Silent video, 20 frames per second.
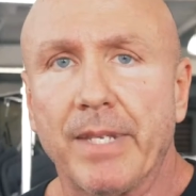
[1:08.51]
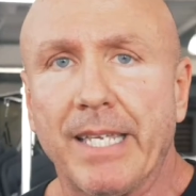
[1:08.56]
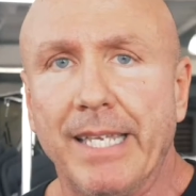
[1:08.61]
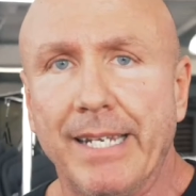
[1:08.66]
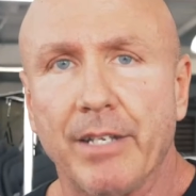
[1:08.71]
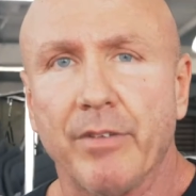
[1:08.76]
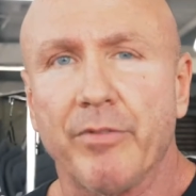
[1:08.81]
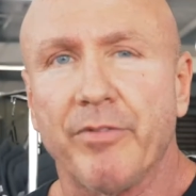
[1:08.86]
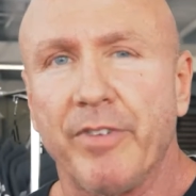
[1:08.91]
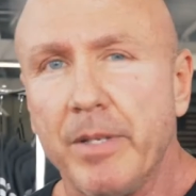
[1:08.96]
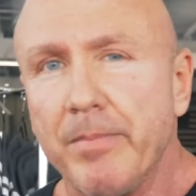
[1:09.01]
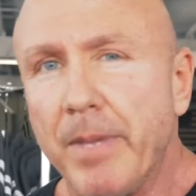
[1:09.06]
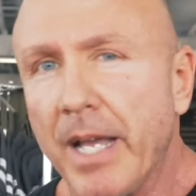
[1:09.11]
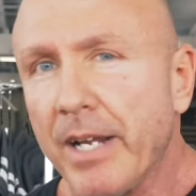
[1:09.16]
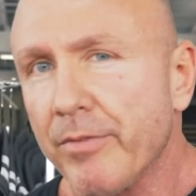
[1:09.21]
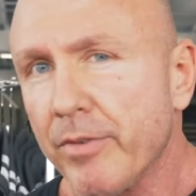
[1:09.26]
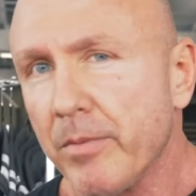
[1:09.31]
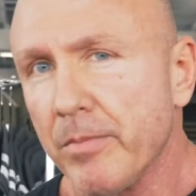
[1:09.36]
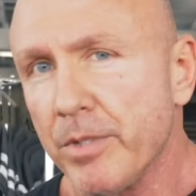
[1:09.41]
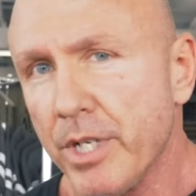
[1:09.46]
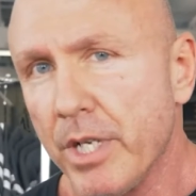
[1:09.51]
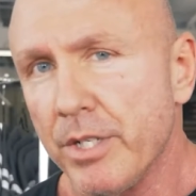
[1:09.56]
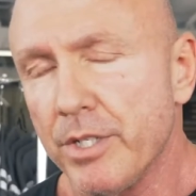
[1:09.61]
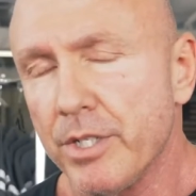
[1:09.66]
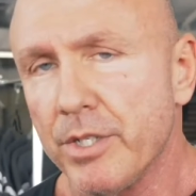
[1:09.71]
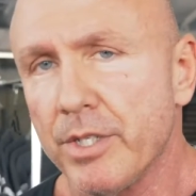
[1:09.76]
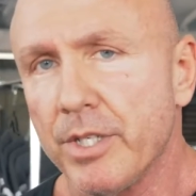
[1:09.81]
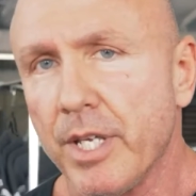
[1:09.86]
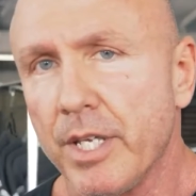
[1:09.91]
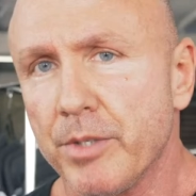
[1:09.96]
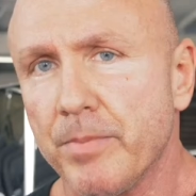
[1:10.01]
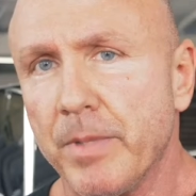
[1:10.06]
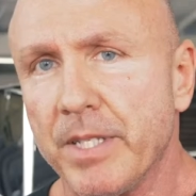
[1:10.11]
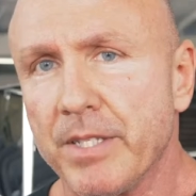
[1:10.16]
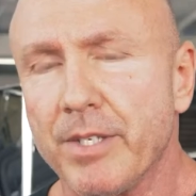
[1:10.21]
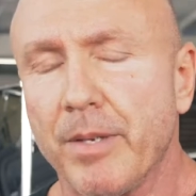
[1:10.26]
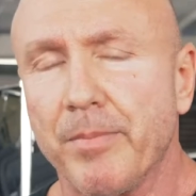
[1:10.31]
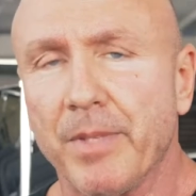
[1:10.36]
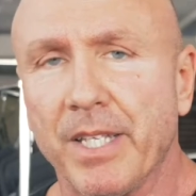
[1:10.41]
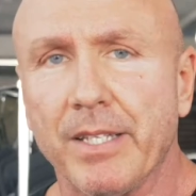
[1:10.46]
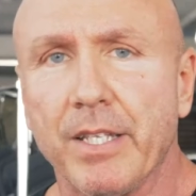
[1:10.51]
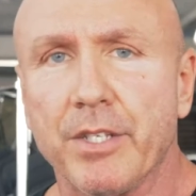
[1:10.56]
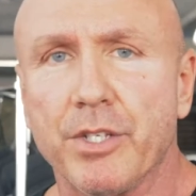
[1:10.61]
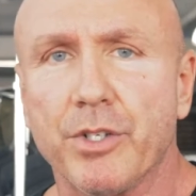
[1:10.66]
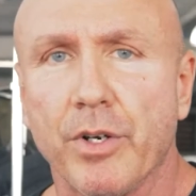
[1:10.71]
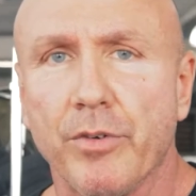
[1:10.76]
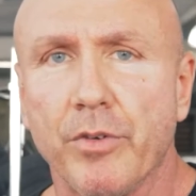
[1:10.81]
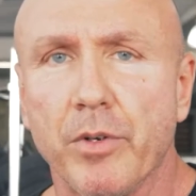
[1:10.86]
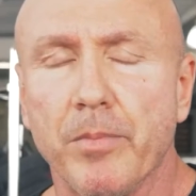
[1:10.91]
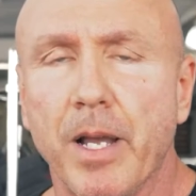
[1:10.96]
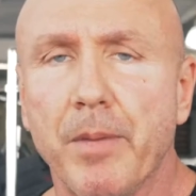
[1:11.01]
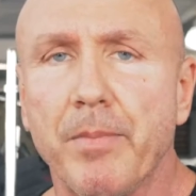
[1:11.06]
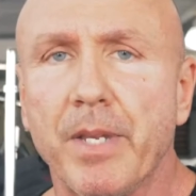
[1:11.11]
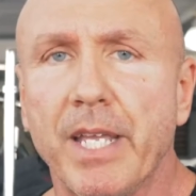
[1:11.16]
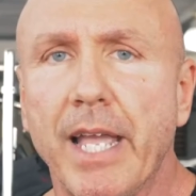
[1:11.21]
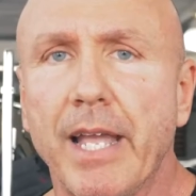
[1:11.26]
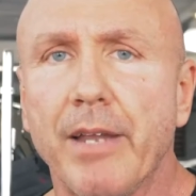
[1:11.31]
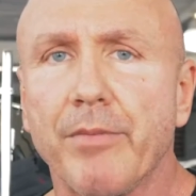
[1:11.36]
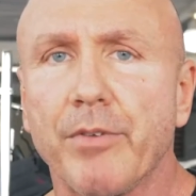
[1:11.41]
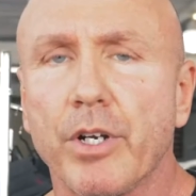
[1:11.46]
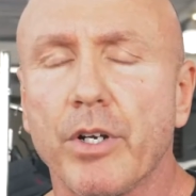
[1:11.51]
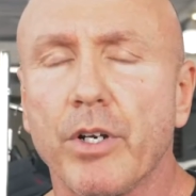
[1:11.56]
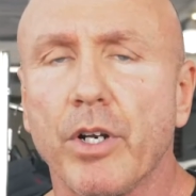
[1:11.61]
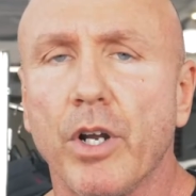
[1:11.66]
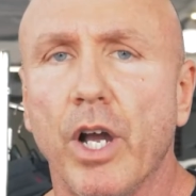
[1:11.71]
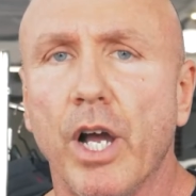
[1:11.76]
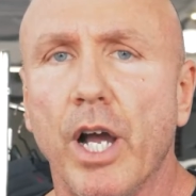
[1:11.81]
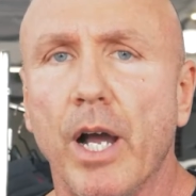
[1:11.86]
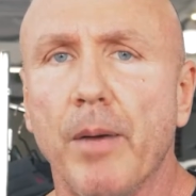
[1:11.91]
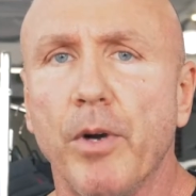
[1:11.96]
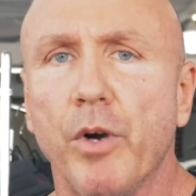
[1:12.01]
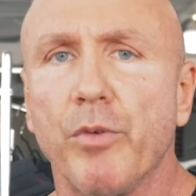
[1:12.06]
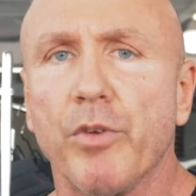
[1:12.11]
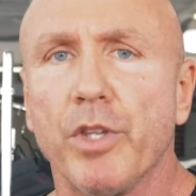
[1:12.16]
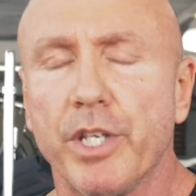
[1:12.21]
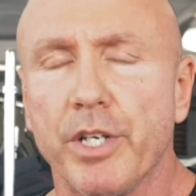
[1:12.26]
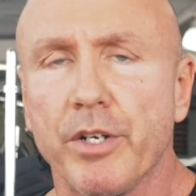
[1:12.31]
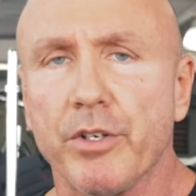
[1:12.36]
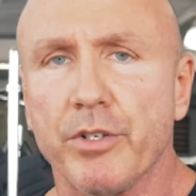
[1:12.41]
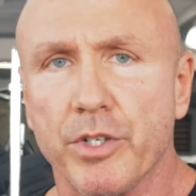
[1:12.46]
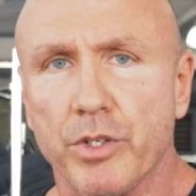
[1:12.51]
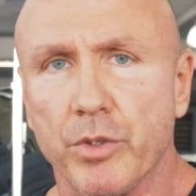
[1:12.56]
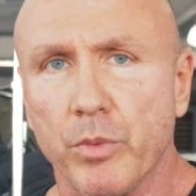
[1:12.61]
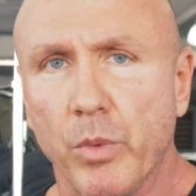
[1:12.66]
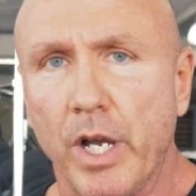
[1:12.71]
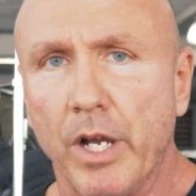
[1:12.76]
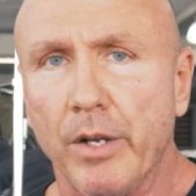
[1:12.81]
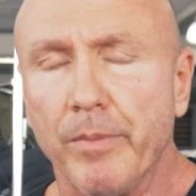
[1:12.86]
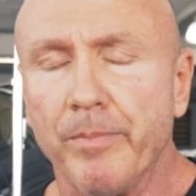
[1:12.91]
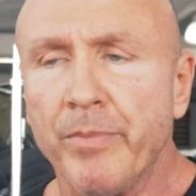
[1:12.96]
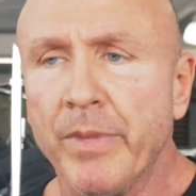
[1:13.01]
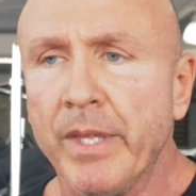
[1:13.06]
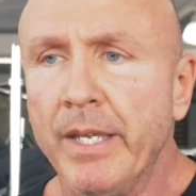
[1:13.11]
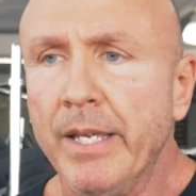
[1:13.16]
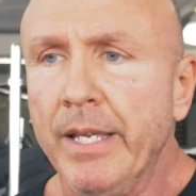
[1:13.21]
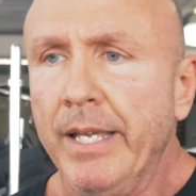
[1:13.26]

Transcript: getting feedback from judges has been something that's driven my behavior over the years as well.